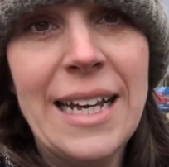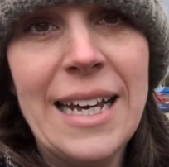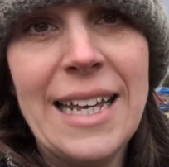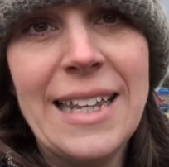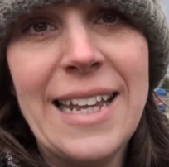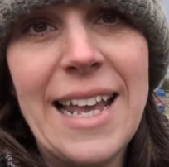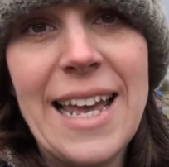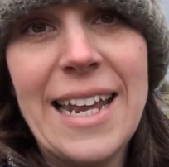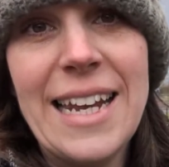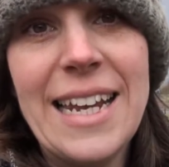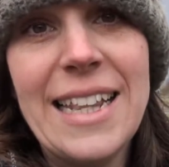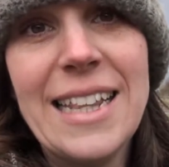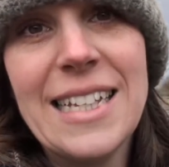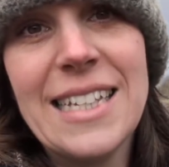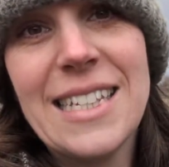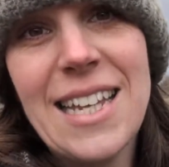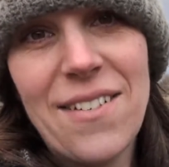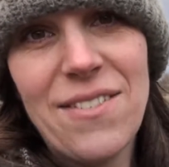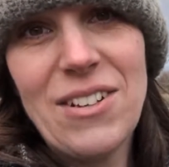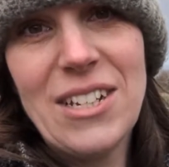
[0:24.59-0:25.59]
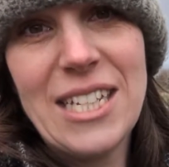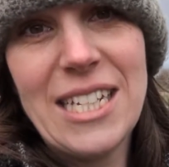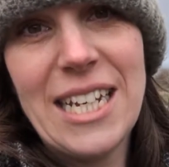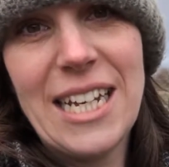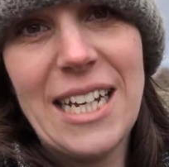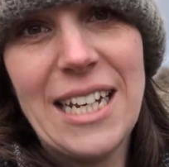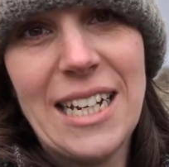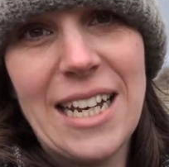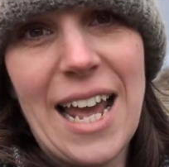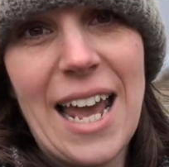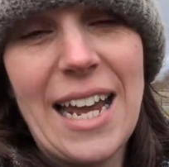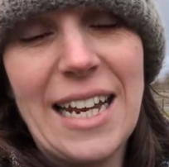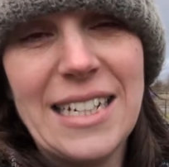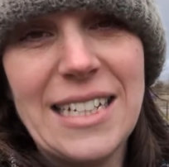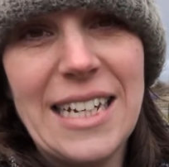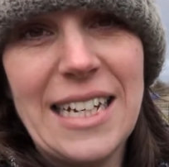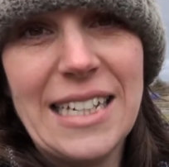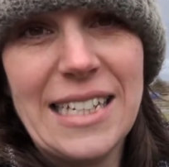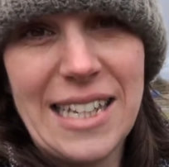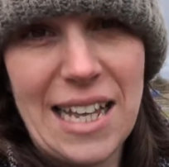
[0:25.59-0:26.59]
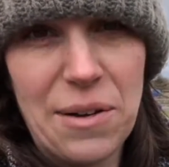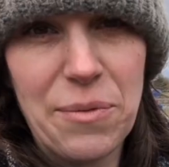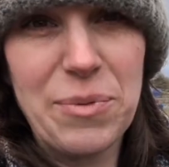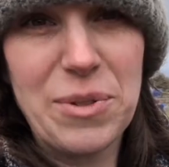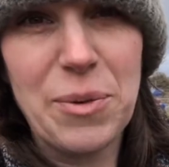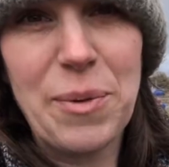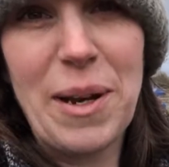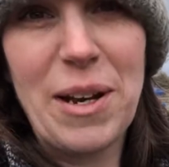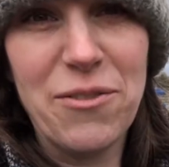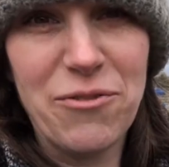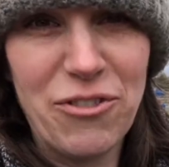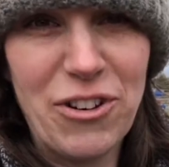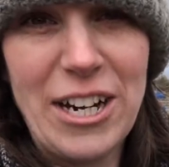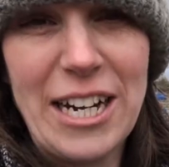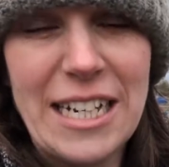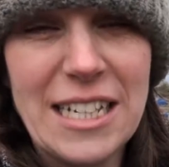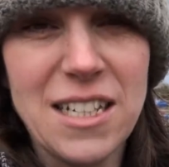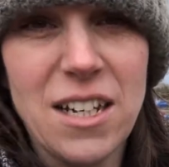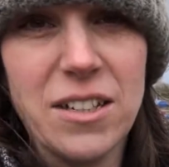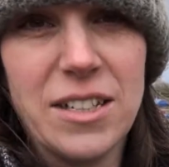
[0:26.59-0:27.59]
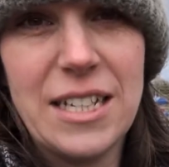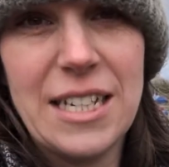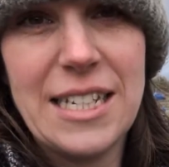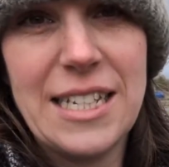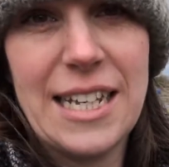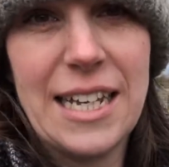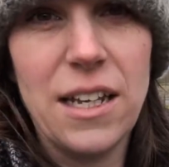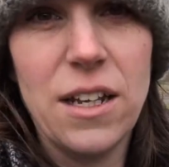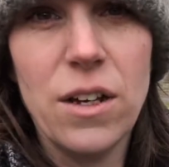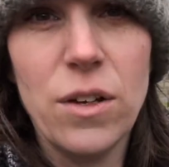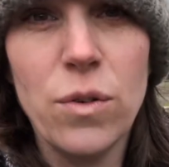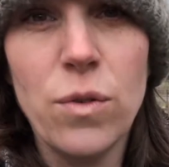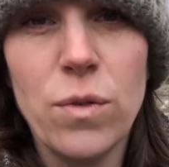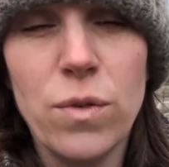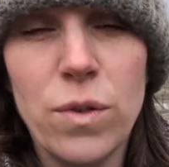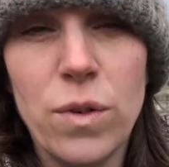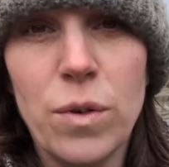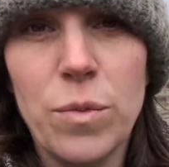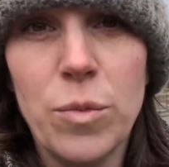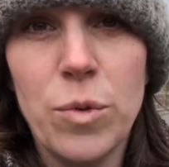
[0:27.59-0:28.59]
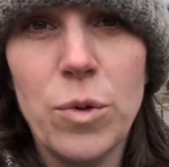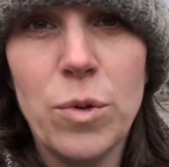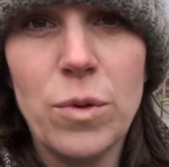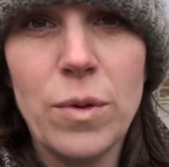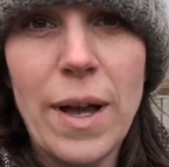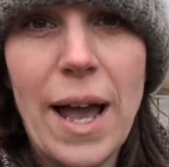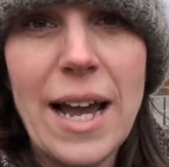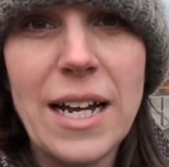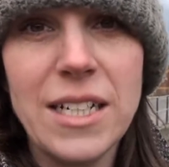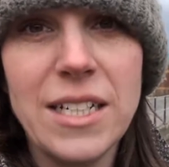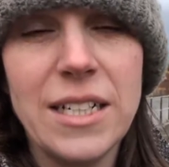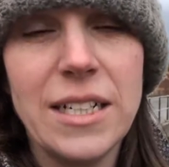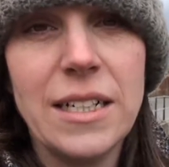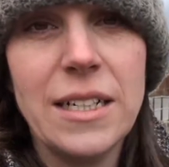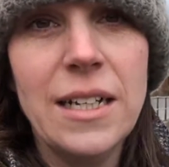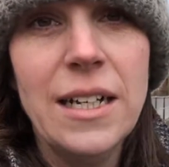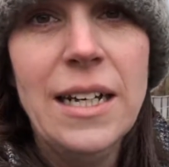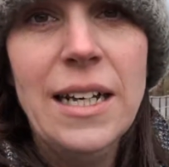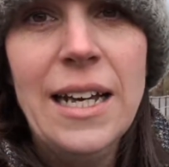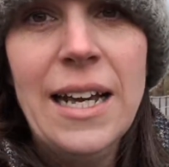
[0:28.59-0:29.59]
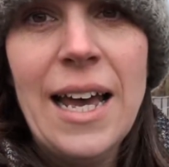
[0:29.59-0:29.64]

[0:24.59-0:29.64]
And then in the 1780s, that's when it really started to see an awful lot more action.